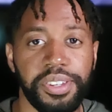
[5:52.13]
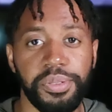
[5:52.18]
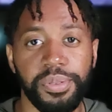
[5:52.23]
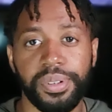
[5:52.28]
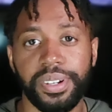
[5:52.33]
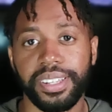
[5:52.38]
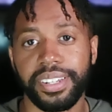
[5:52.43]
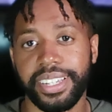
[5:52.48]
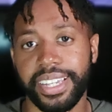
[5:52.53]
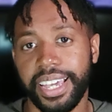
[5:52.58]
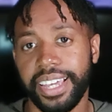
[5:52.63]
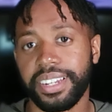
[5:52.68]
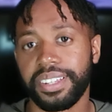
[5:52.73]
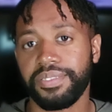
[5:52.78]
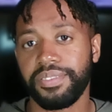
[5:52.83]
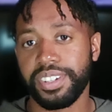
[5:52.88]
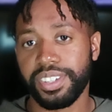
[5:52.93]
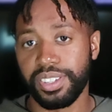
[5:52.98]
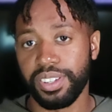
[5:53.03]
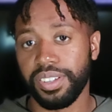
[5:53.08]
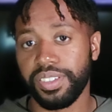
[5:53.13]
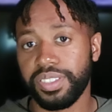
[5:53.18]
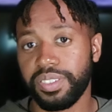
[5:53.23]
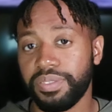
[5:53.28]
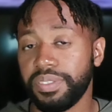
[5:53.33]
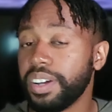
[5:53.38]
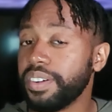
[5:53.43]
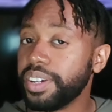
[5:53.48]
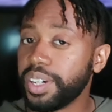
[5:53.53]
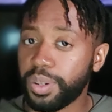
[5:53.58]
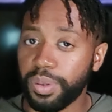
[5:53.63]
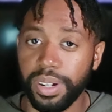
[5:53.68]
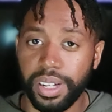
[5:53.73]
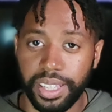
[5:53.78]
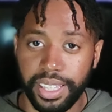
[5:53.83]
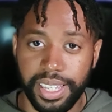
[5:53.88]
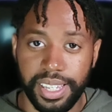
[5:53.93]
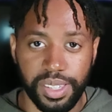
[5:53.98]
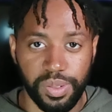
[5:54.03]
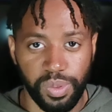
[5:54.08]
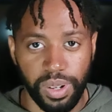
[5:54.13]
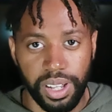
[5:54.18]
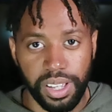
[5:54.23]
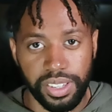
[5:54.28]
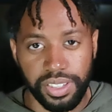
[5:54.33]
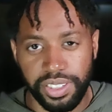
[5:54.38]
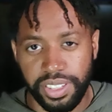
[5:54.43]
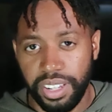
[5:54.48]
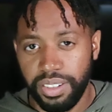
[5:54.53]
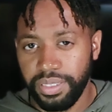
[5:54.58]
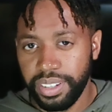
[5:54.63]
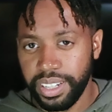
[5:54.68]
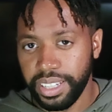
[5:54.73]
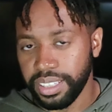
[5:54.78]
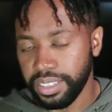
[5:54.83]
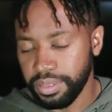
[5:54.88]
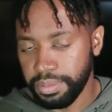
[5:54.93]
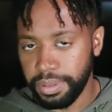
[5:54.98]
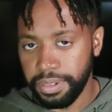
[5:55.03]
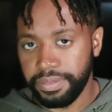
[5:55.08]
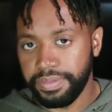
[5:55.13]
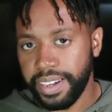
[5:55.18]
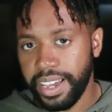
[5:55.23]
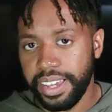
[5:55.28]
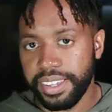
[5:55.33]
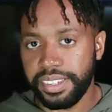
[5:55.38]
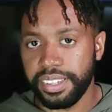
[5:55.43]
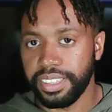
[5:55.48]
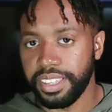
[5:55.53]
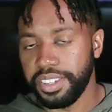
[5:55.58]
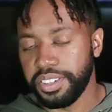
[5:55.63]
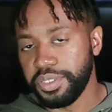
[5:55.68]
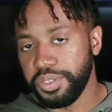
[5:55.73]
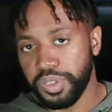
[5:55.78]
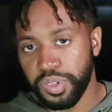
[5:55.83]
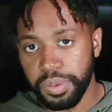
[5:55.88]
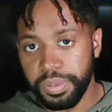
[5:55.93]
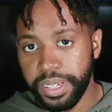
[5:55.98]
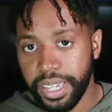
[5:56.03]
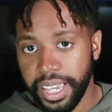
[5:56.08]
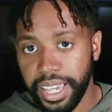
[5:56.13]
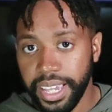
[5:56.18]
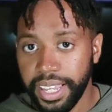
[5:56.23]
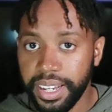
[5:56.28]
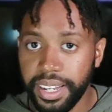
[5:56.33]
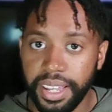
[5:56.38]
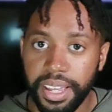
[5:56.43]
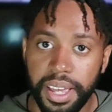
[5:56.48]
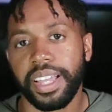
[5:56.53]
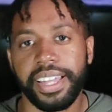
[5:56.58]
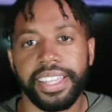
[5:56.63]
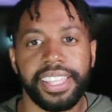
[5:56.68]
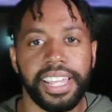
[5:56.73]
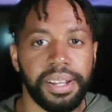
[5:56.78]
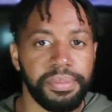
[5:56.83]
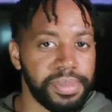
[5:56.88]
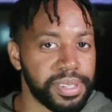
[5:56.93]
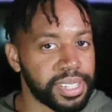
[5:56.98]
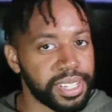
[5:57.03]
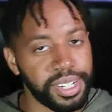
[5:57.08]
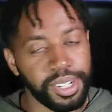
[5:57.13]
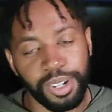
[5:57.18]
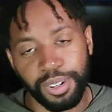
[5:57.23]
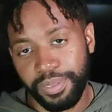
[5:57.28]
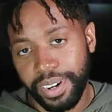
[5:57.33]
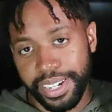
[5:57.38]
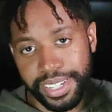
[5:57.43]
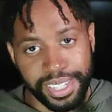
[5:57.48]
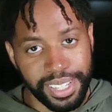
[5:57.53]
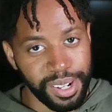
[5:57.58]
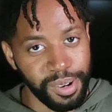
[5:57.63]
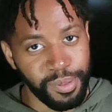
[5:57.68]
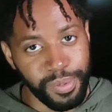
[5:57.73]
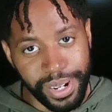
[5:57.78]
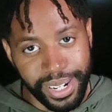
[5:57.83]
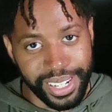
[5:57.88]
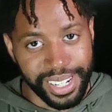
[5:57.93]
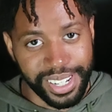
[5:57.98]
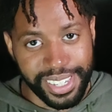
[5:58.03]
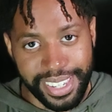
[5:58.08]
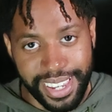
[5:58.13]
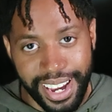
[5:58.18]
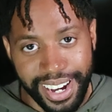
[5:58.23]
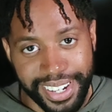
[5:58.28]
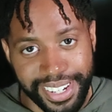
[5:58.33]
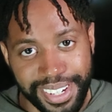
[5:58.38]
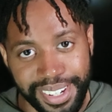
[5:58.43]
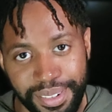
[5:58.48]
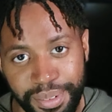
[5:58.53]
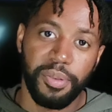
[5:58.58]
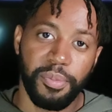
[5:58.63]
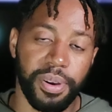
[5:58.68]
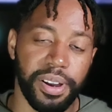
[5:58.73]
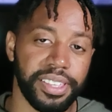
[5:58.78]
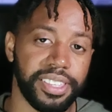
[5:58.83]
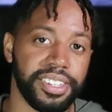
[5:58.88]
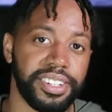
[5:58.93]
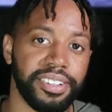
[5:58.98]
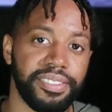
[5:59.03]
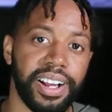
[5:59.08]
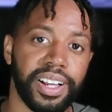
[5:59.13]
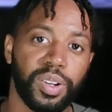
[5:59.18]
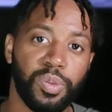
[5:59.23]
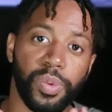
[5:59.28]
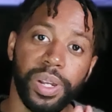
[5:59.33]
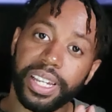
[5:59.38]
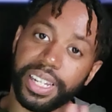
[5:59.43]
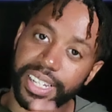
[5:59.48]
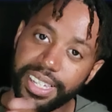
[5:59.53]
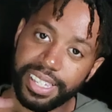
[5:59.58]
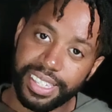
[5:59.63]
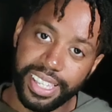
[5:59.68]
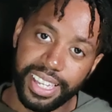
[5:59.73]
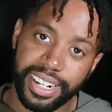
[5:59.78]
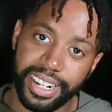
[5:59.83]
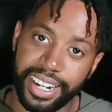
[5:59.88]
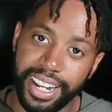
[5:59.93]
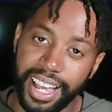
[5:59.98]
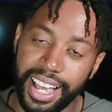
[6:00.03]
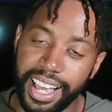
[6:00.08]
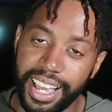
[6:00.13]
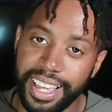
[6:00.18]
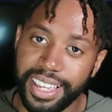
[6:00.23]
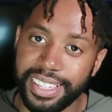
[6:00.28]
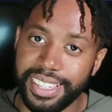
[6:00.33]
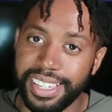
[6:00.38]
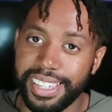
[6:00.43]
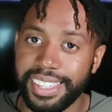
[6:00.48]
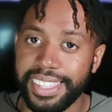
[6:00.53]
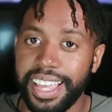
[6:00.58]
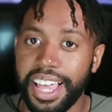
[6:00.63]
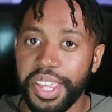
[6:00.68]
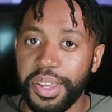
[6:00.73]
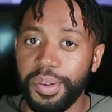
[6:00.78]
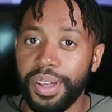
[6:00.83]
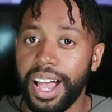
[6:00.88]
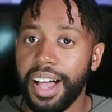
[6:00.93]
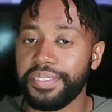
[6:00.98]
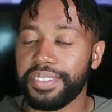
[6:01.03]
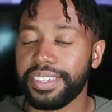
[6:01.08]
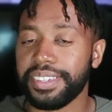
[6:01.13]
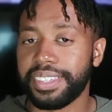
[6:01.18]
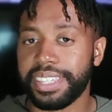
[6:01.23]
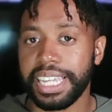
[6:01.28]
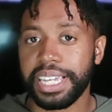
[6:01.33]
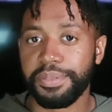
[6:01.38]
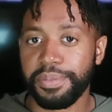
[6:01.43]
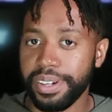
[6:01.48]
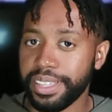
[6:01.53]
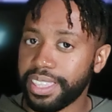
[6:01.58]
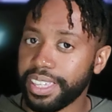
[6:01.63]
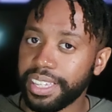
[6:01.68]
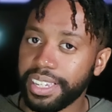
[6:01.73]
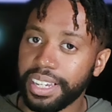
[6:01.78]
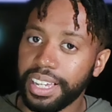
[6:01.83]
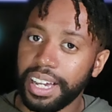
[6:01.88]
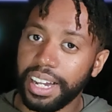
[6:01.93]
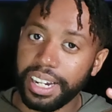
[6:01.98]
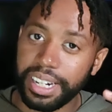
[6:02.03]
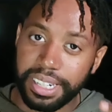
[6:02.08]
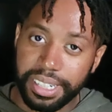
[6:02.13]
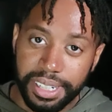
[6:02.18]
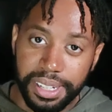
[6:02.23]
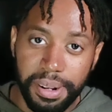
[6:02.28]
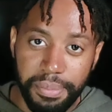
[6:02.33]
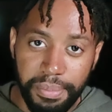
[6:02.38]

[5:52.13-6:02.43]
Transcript: you could get results very quickly as well, generally a little bit faster than YouTube can. And then I'm just gonna go right to the weakness section, where the direct weakness that it has is that you have to stay with it a good